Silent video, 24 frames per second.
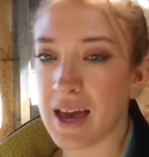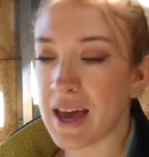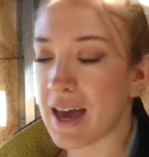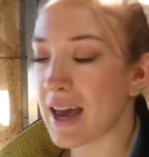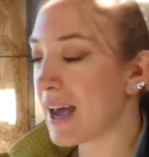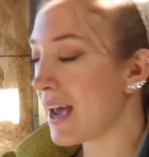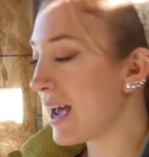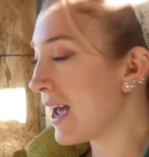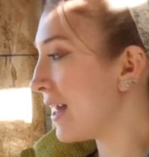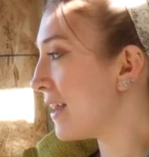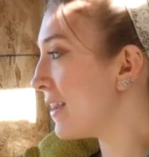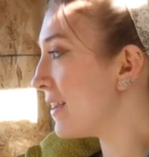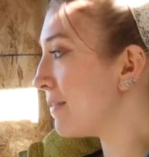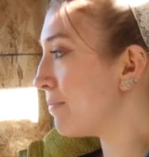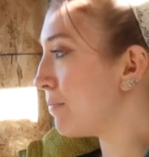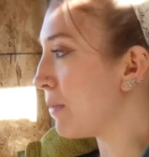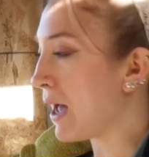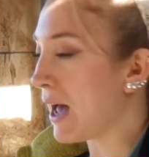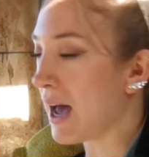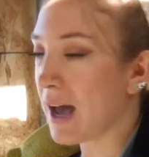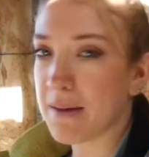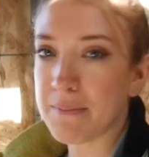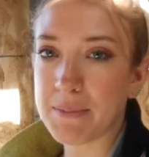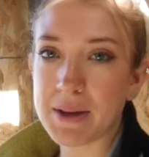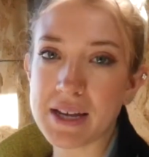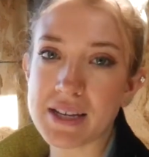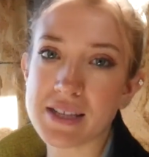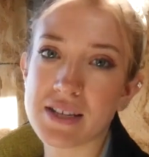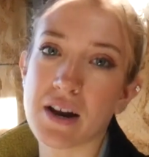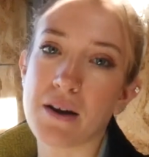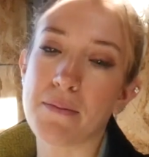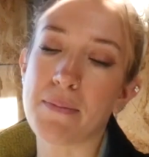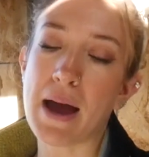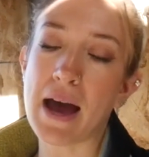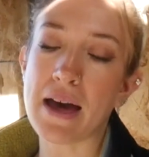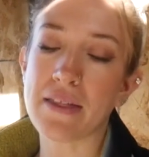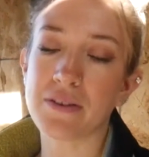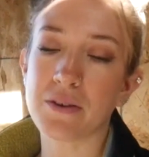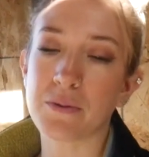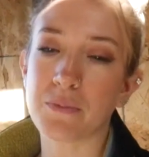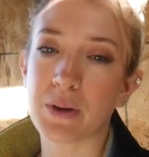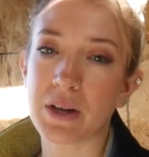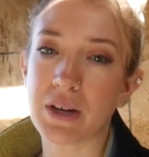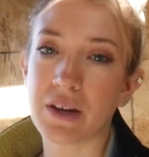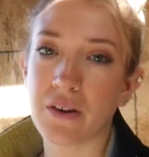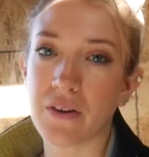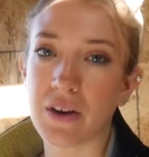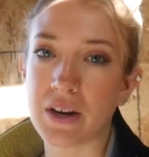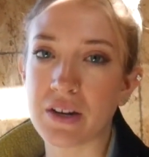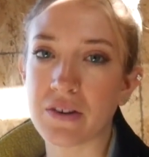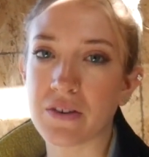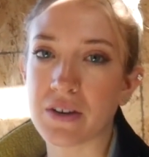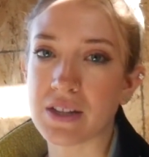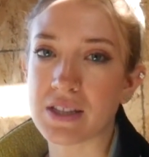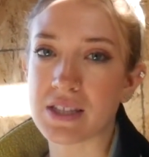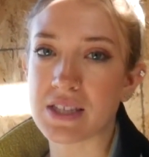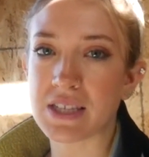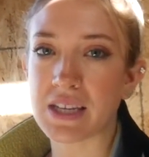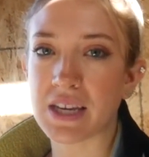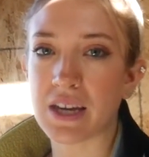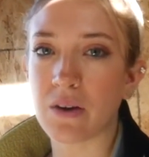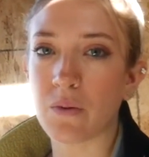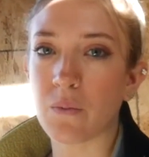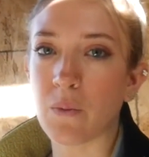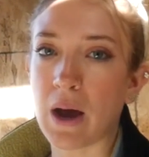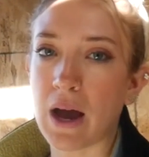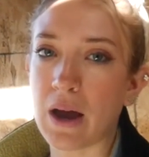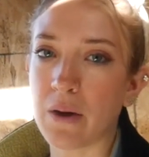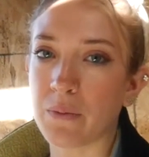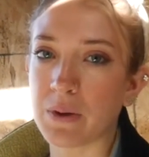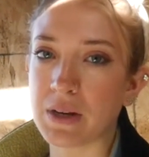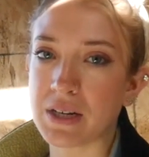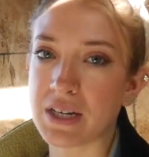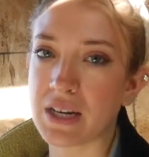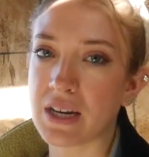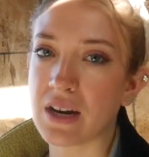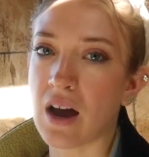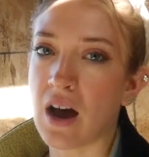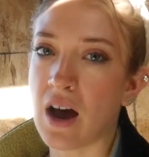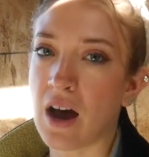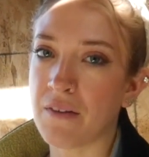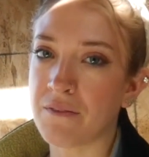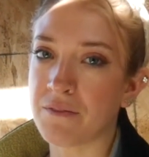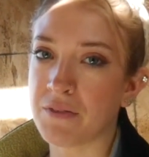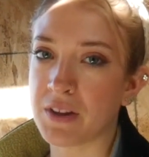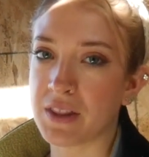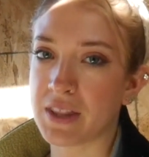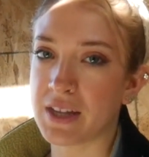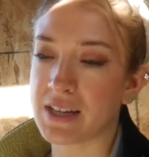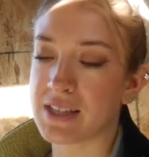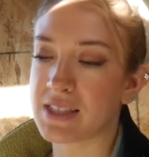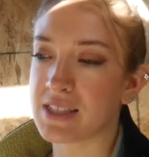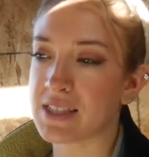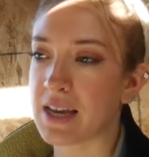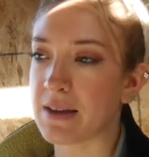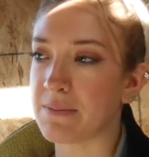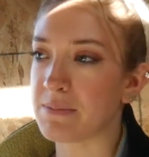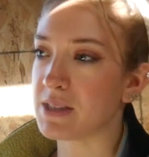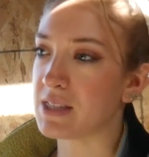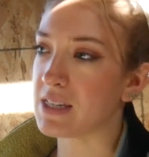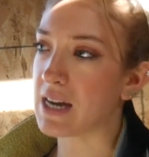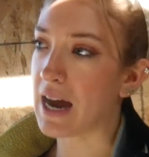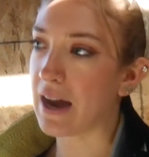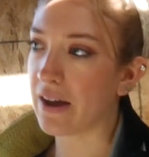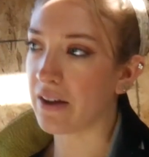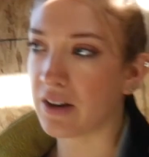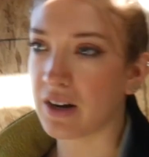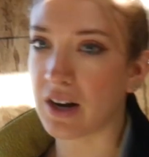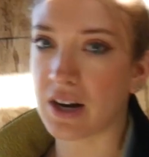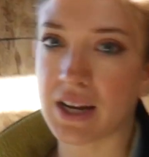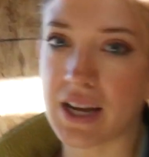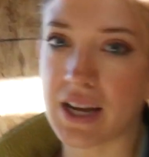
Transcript: And behind me is our bathroom window, and you can see why we didn't opt for this same style in our